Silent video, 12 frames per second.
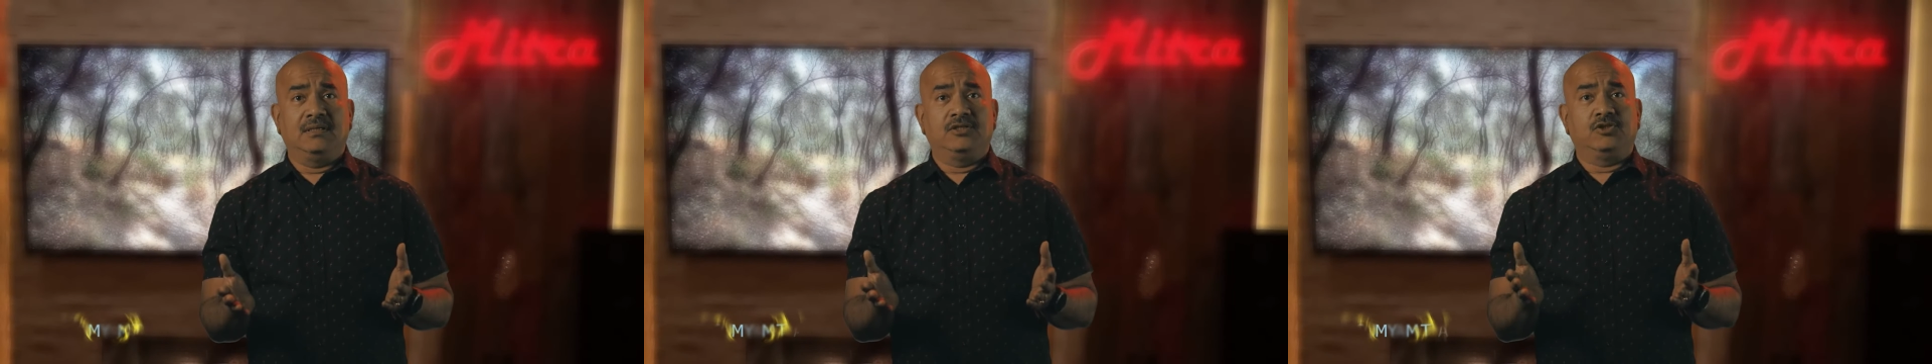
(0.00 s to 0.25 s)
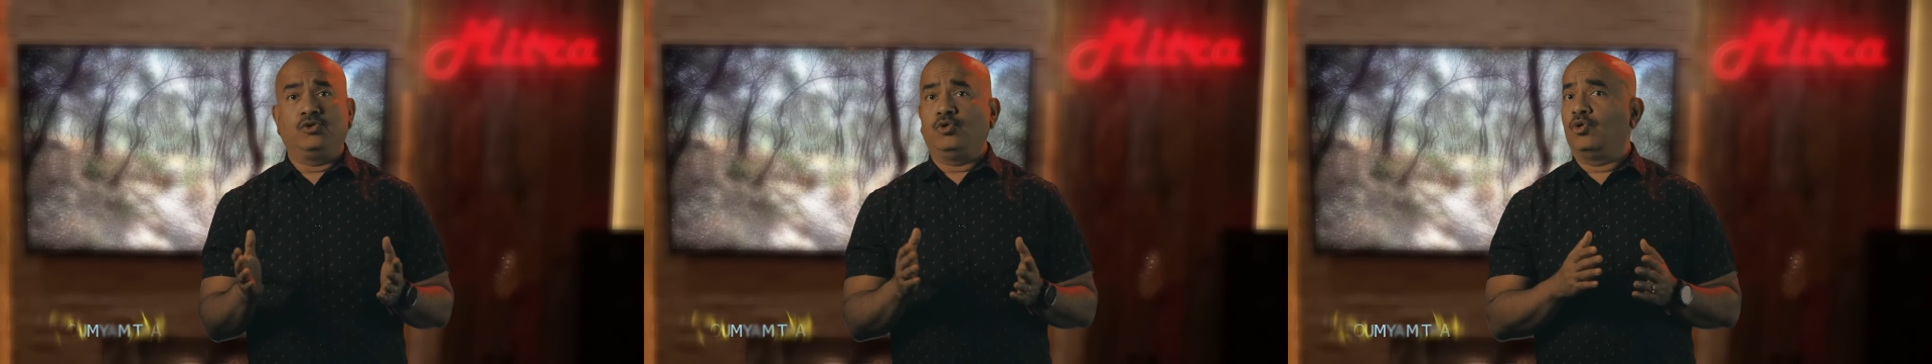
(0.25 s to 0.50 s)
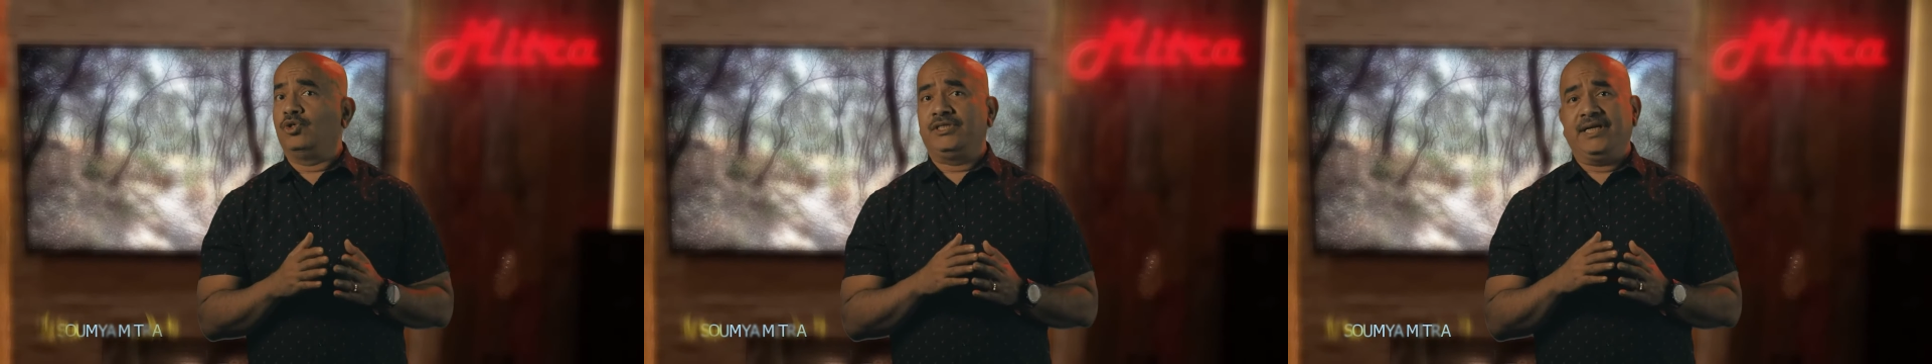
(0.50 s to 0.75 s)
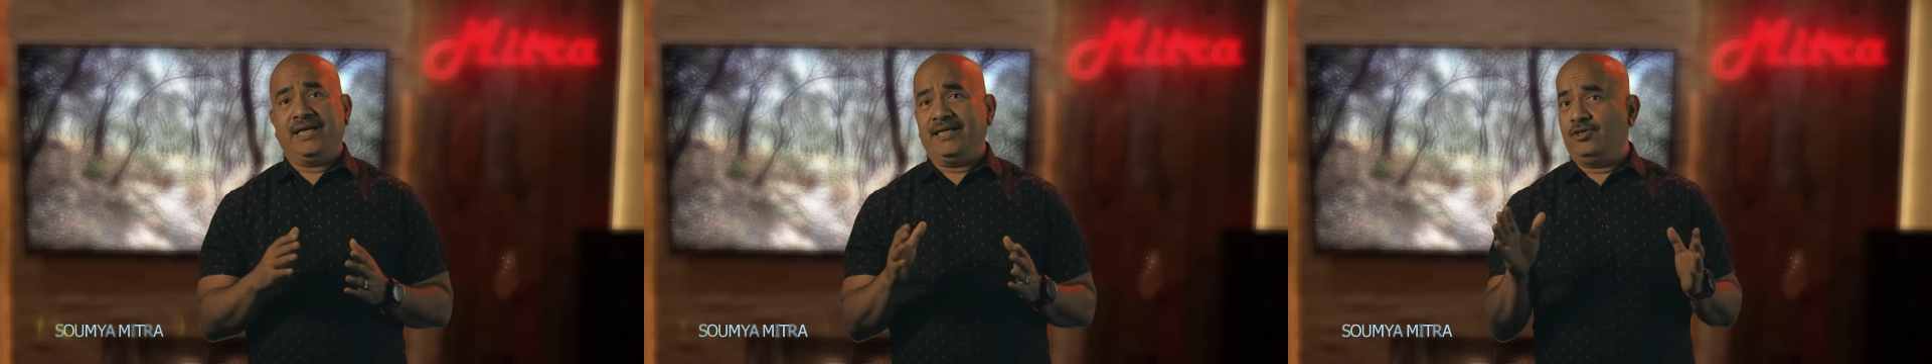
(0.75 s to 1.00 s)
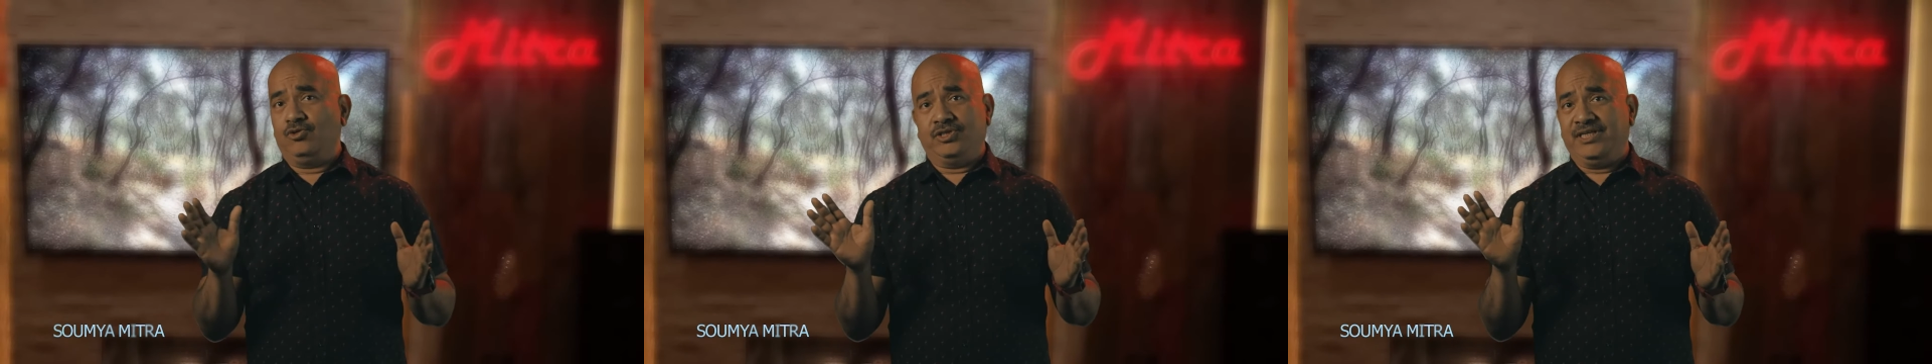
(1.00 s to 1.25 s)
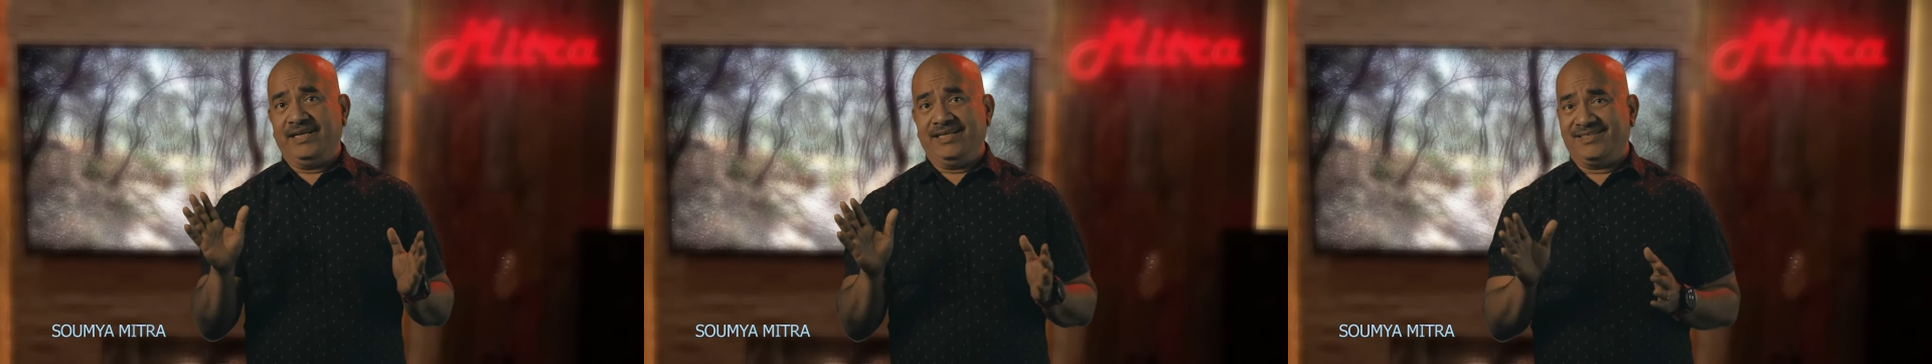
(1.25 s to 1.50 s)
So don't take it too
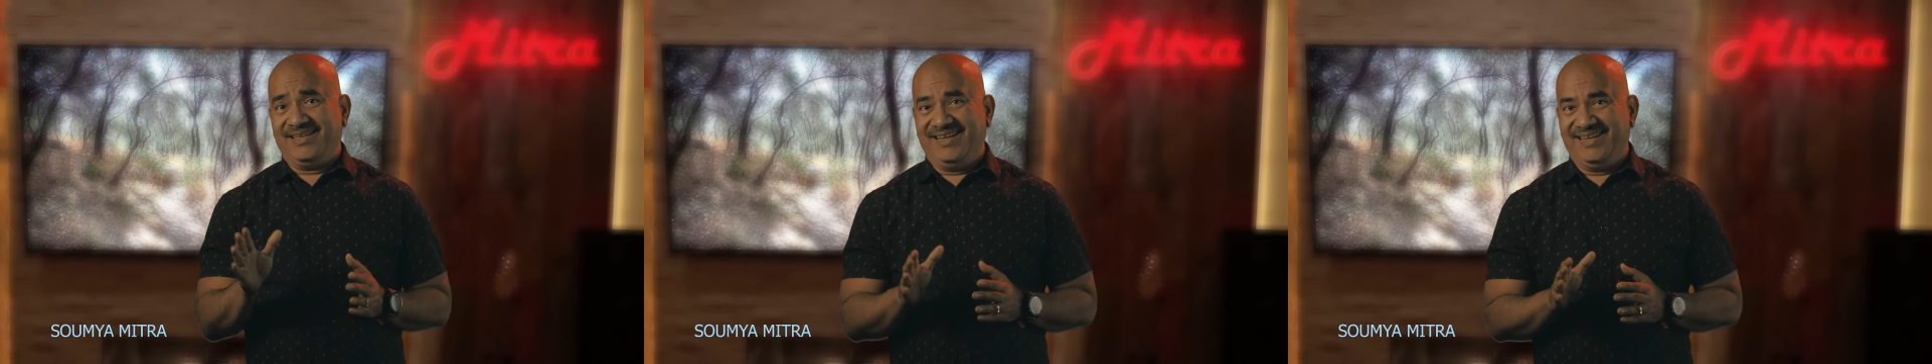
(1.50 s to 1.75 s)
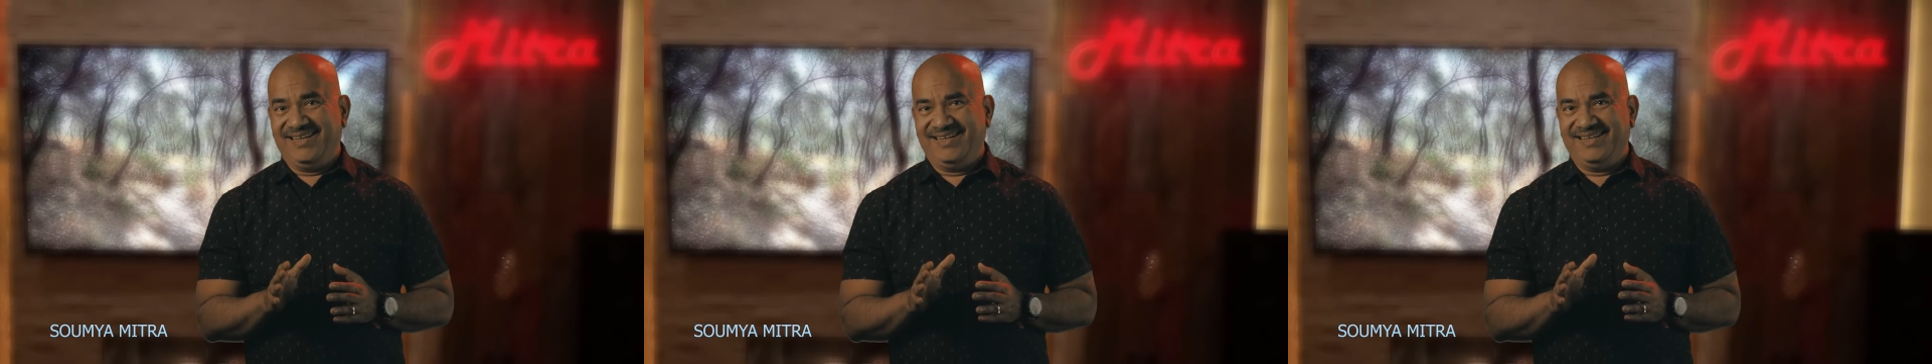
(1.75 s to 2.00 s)
seriously.